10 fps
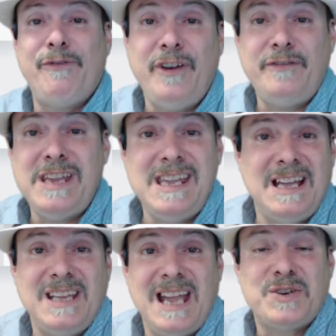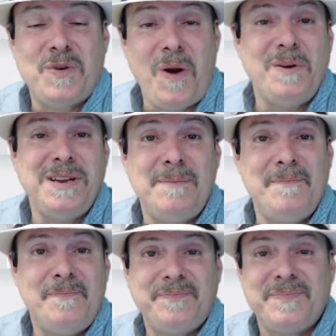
50 Electroneum